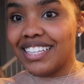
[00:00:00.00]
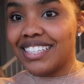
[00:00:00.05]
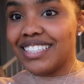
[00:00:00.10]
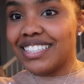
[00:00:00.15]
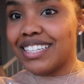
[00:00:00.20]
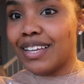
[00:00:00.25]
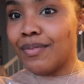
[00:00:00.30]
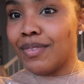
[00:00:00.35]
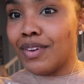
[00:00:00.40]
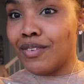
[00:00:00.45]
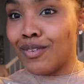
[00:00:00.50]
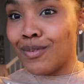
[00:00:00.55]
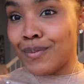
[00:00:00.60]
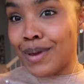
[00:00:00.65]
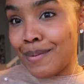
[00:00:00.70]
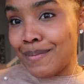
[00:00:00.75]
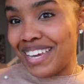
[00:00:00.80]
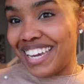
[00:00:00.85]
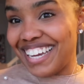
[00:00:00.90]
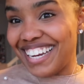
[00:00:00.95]
and something from
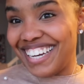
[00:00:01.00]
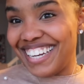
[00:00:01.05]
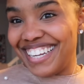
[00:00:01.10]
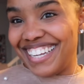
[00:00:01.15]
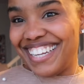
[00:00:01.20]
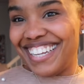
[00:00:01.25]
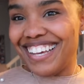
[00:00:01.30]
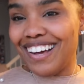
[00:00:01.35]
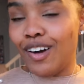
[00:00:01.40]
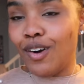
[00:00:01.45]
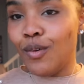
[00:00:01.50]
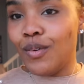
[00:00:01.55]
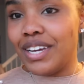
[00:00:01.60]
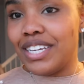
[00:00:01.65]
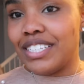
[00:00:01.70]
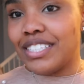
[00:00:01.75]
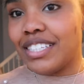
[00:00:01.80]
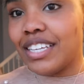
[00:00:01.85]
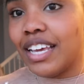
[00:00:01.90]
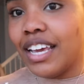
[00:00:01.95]
my nan,
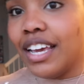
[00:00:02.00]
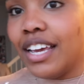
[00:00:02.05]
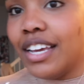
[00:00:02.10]
always.